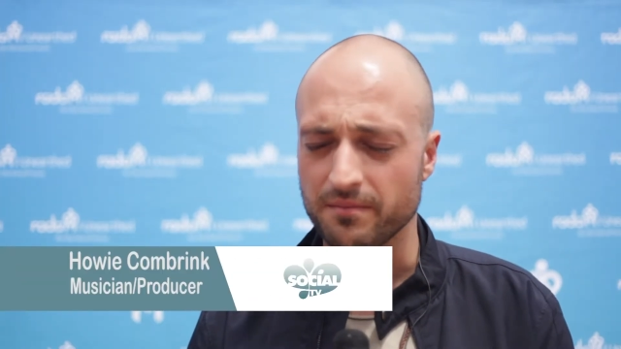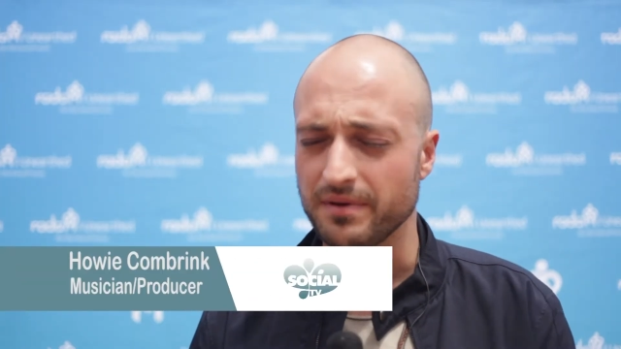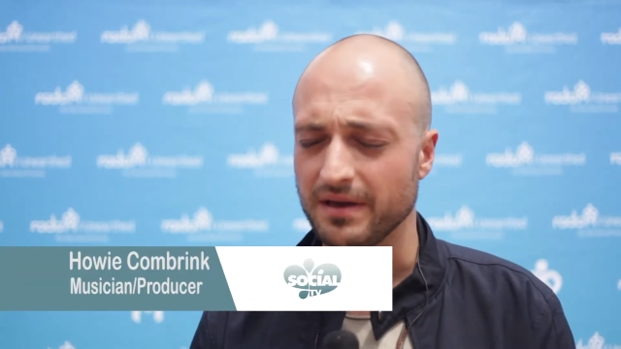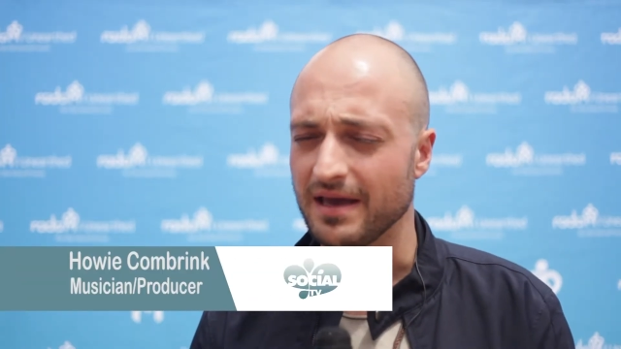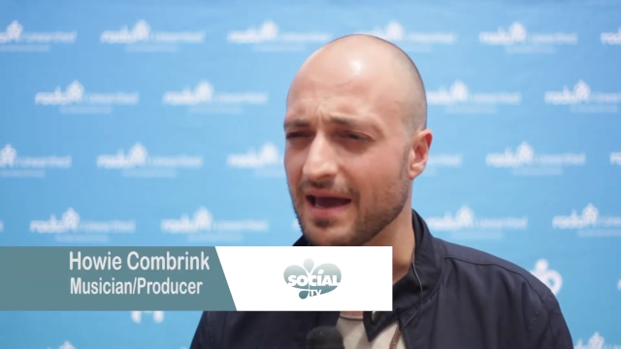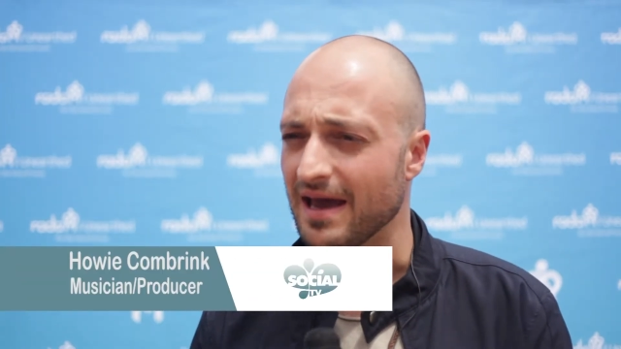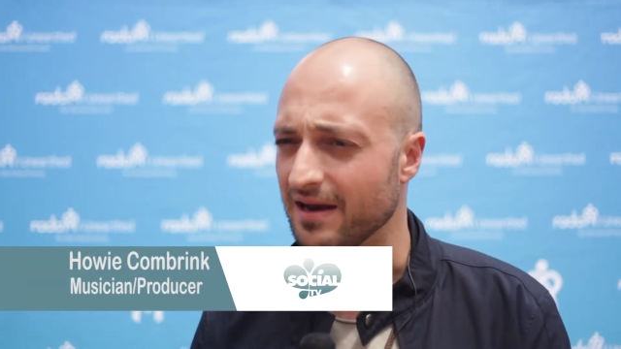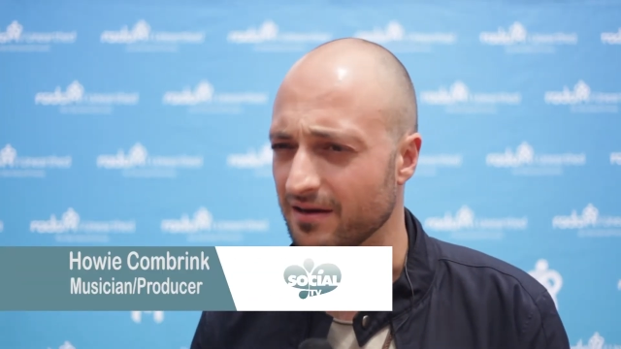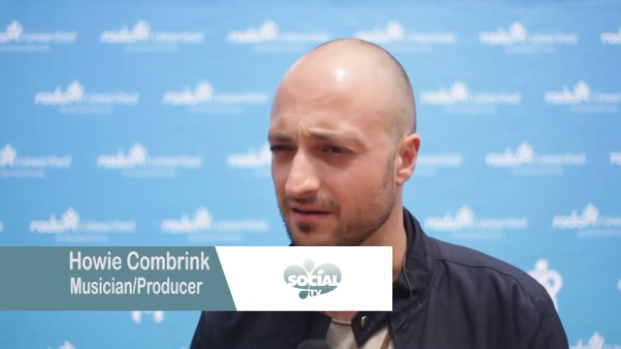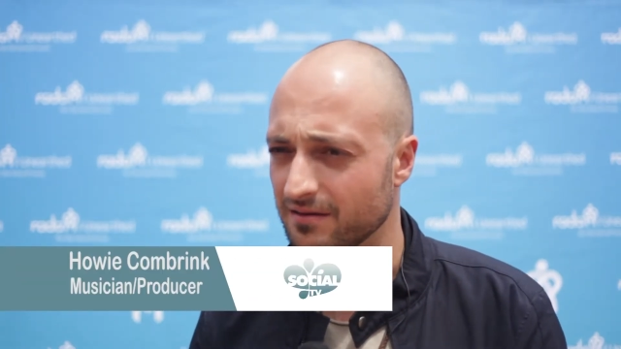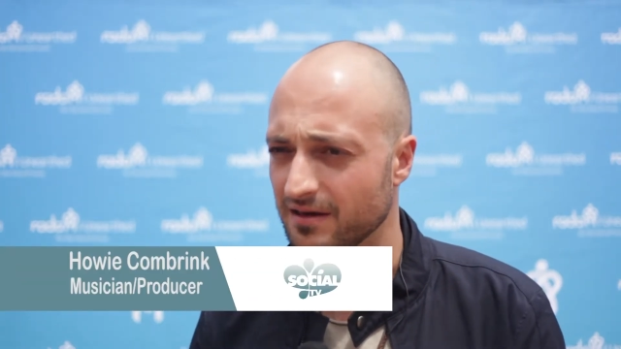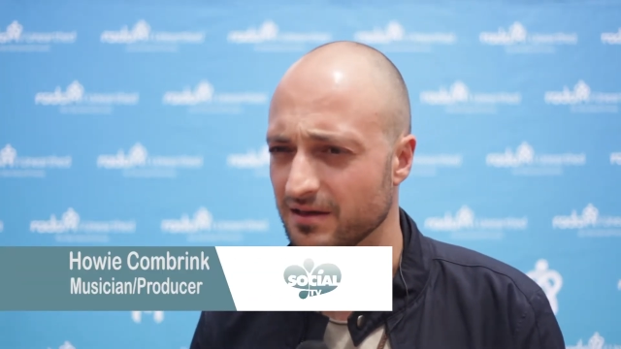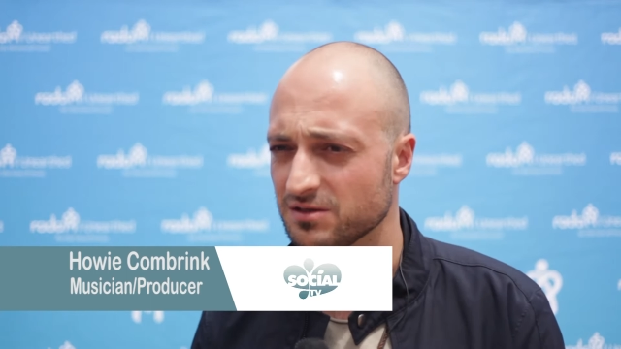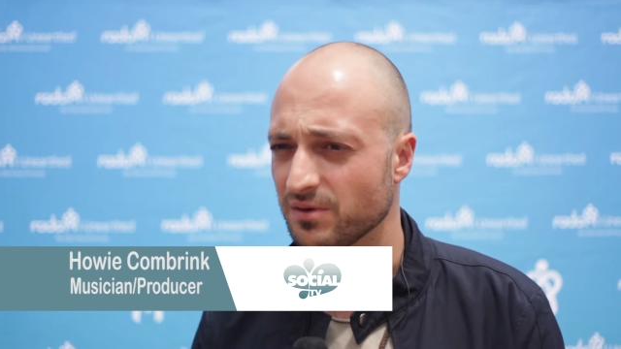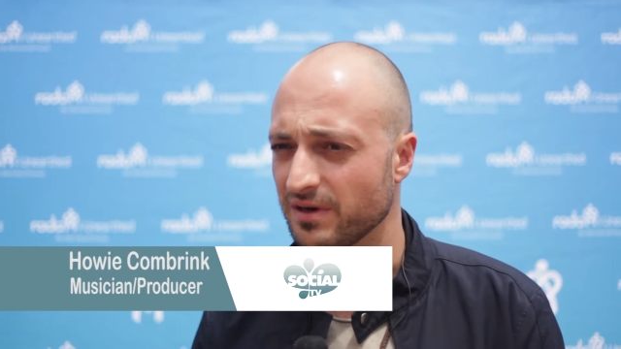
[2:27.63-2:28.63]
began
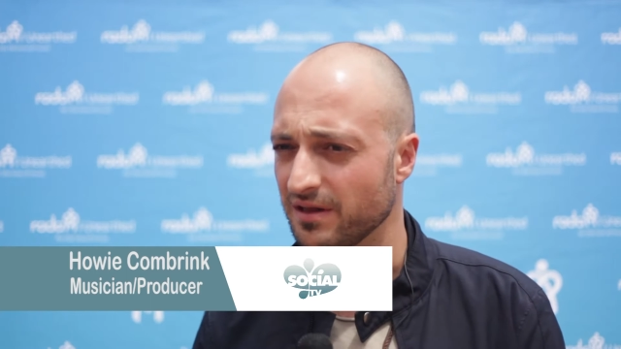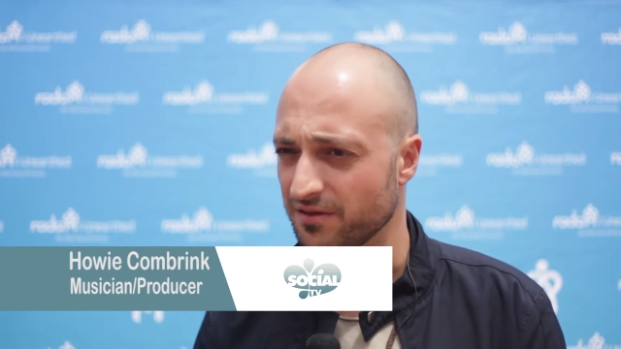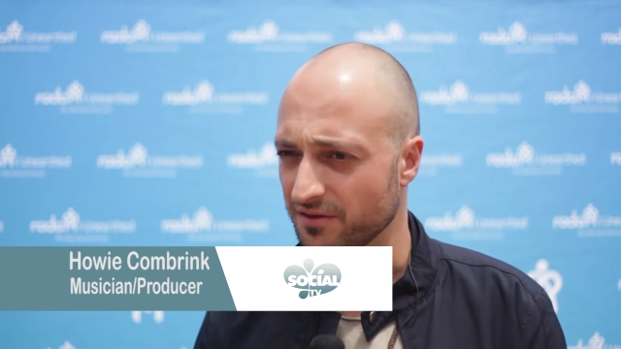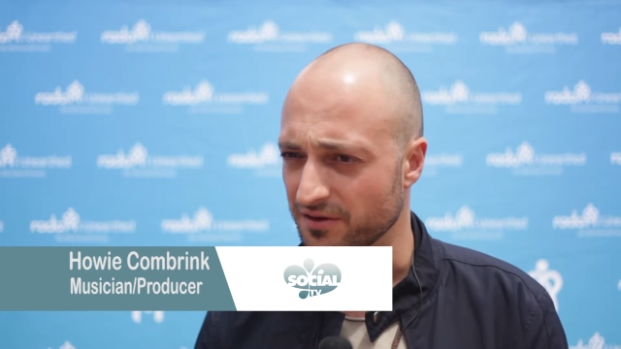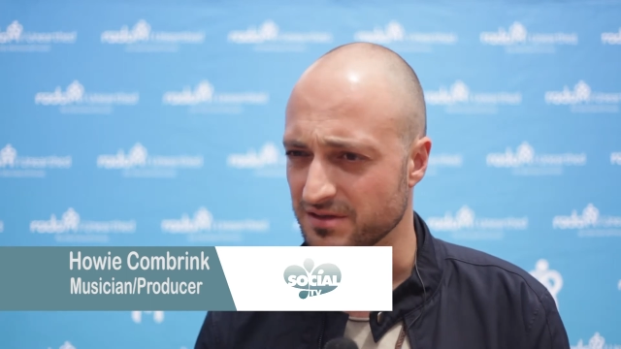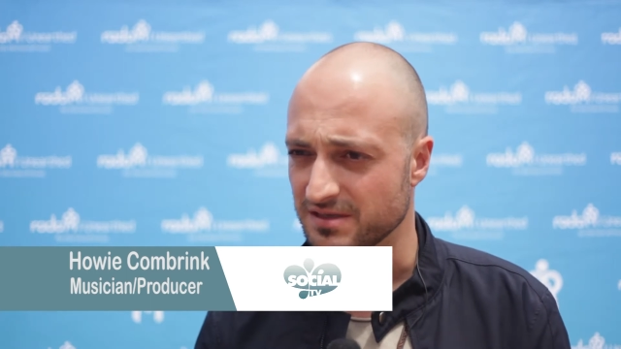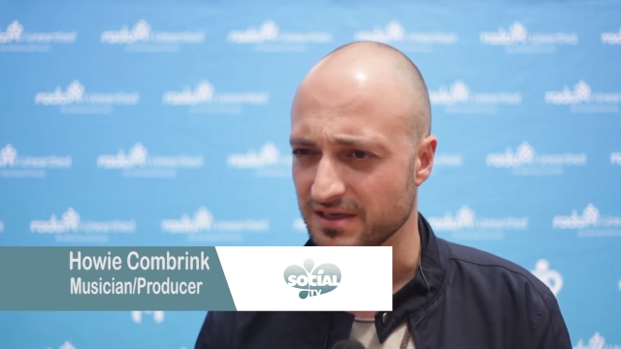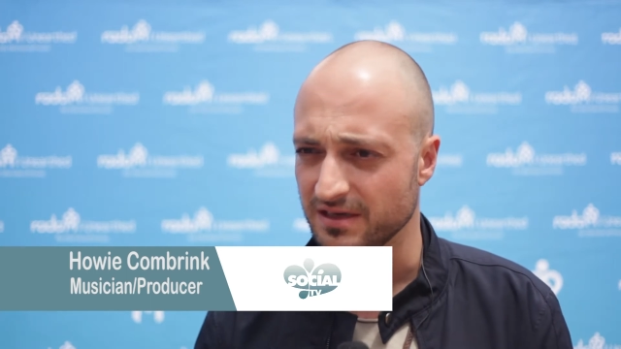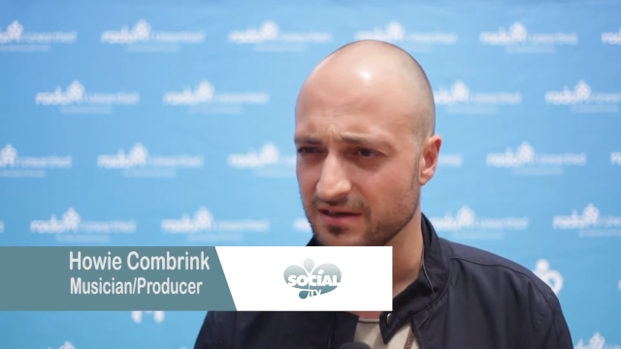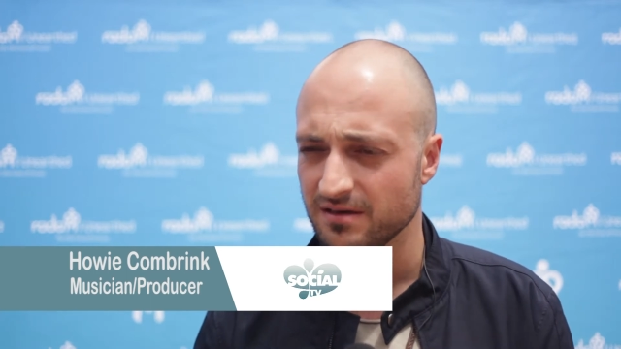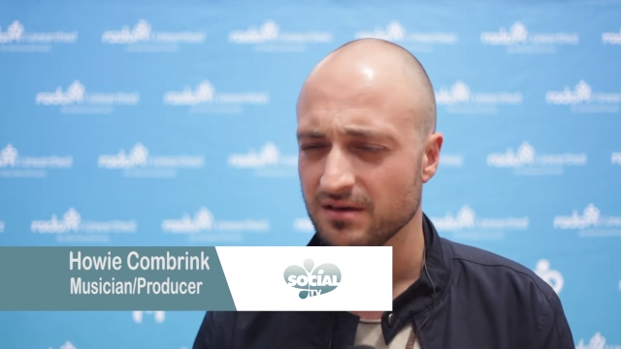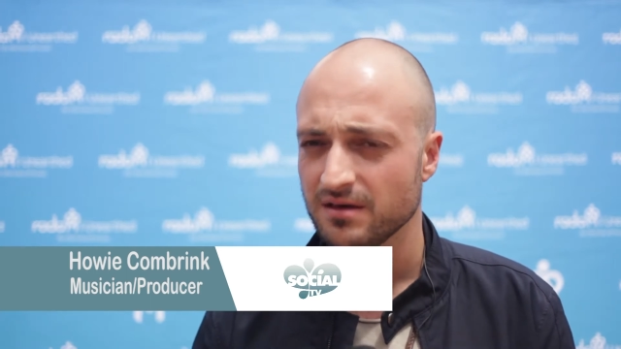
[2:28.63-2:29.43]
in 2013.